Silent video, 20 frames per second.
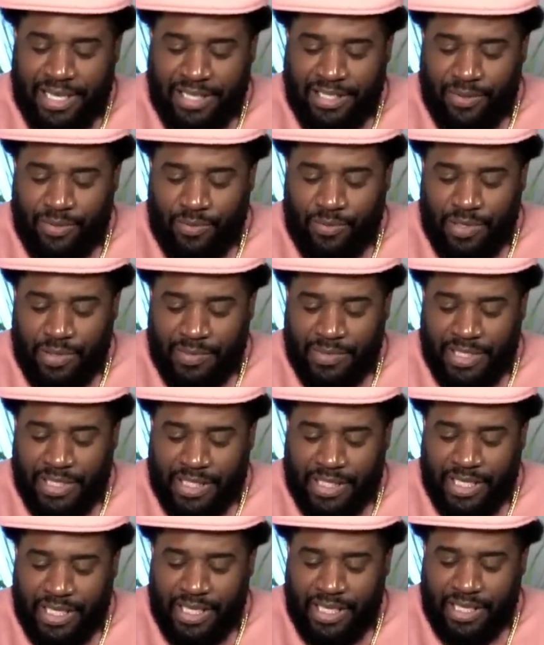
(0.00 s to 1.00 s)
Dating a
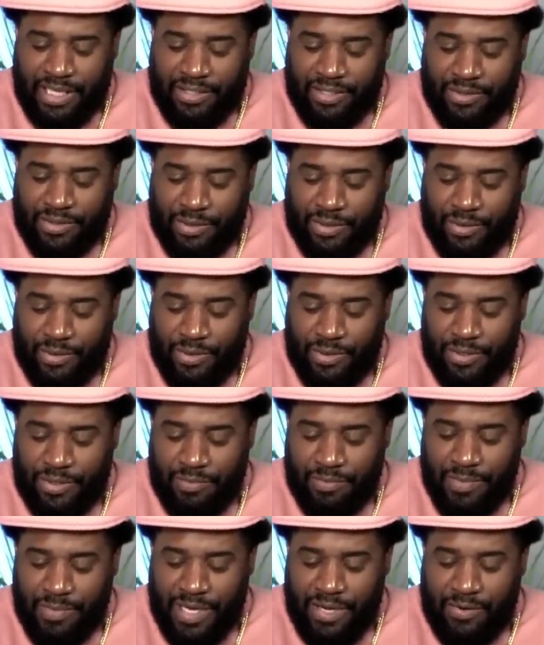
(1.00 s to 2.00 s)
woman that can't
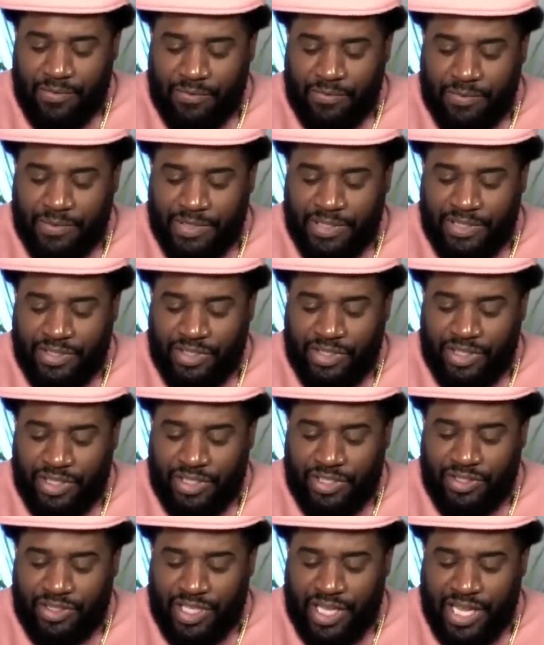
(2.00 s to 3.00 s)
control her mouth when
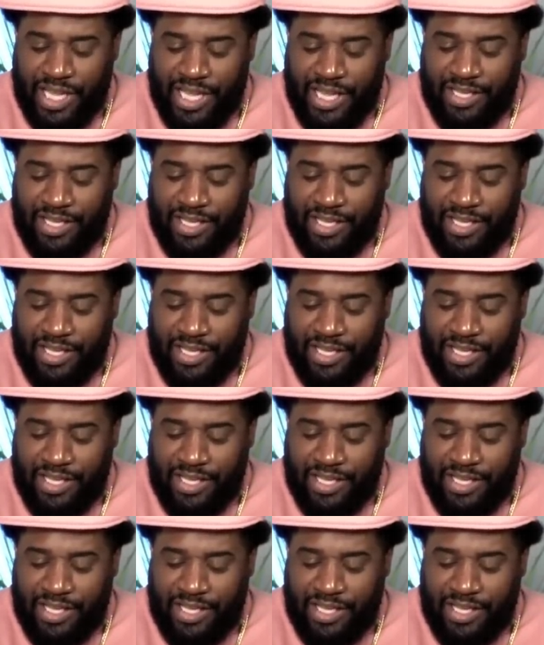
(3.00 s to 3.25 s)
she's